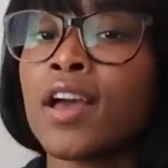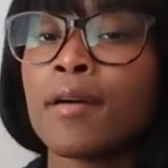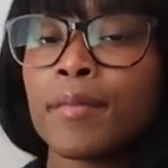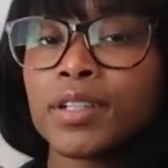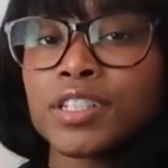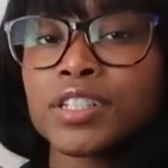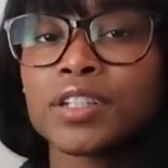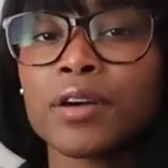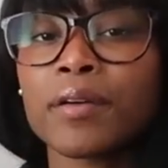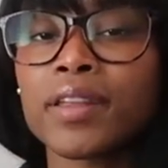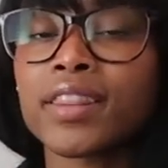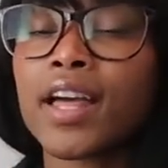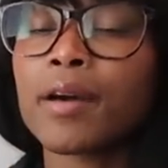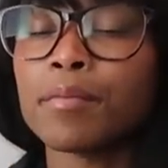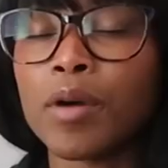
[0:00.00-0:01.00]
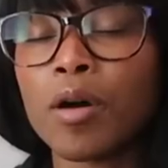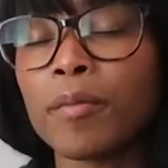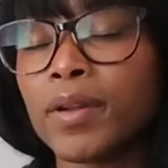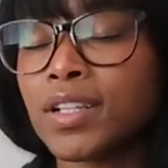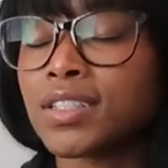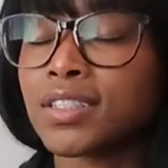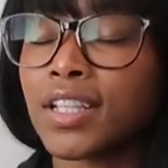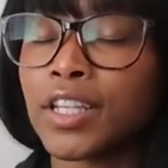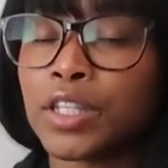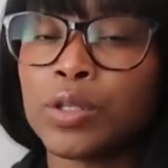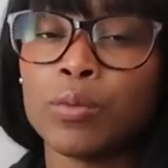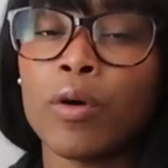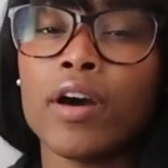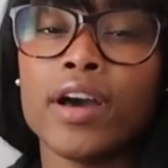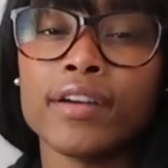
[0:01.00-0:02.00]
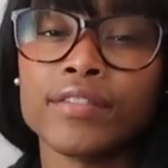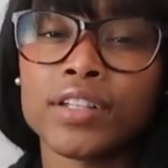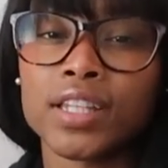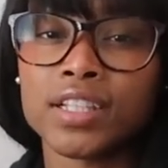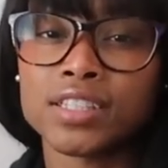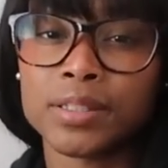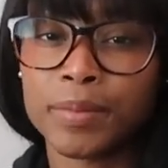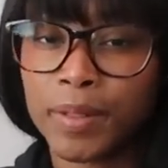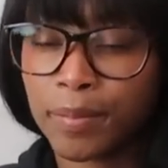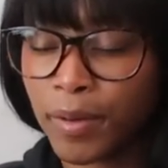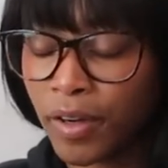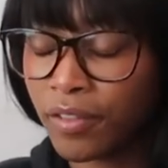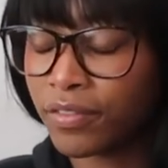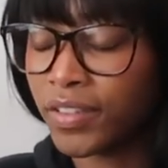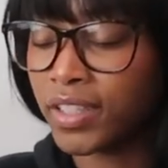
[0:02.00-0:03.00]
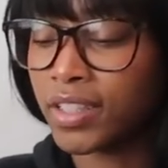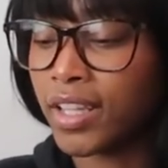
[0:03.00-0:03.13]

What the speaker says: But you know, in that moment, it's like you want everything to be perfect,